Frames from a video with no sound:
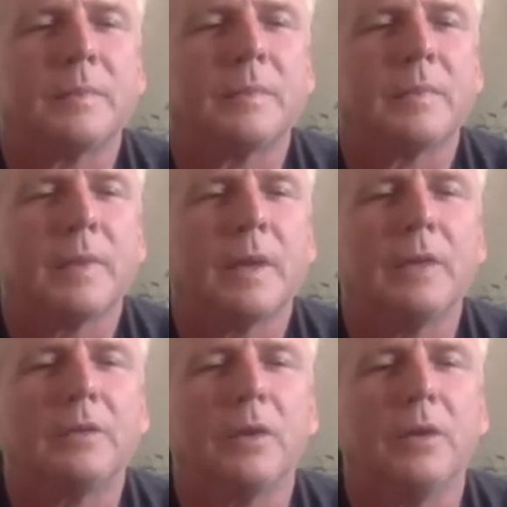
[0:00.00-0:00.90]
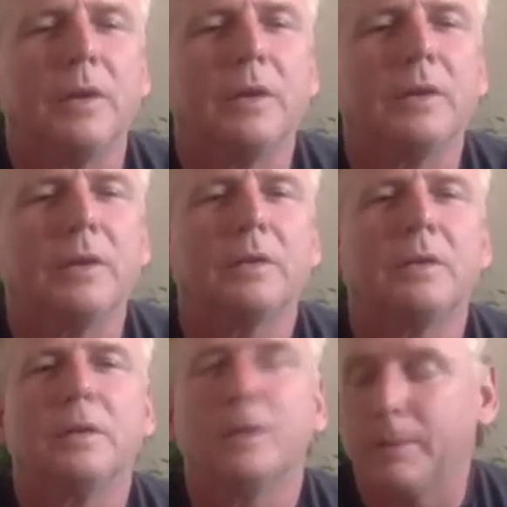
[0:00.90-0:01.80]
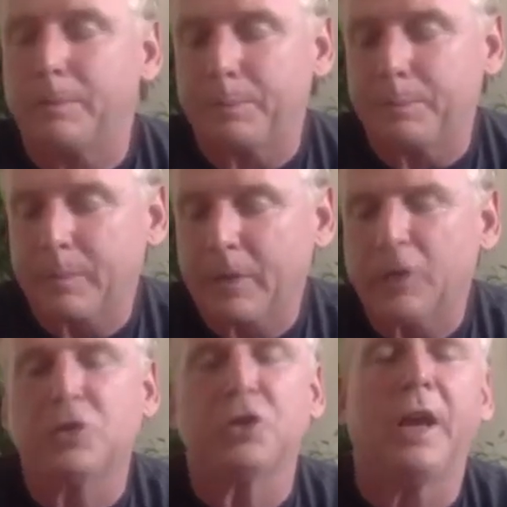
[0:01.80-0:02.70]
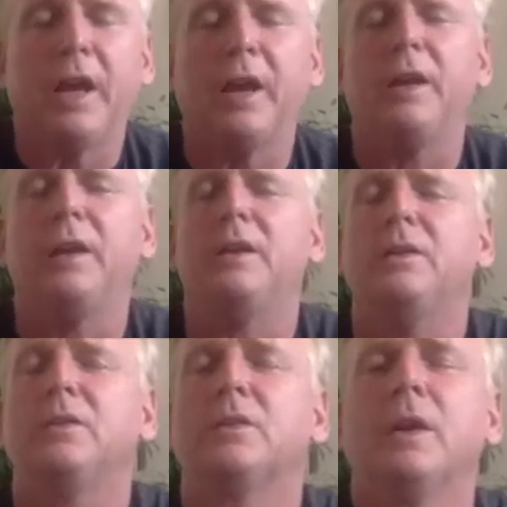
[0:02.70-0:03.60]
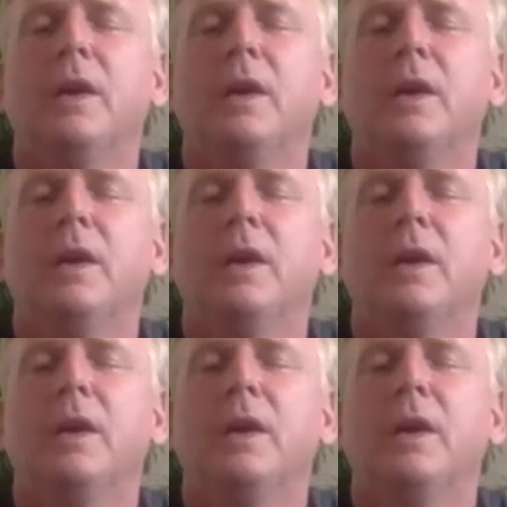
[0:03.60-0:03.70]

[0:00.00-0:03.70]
Nice, Tony. Good, good, good. Change.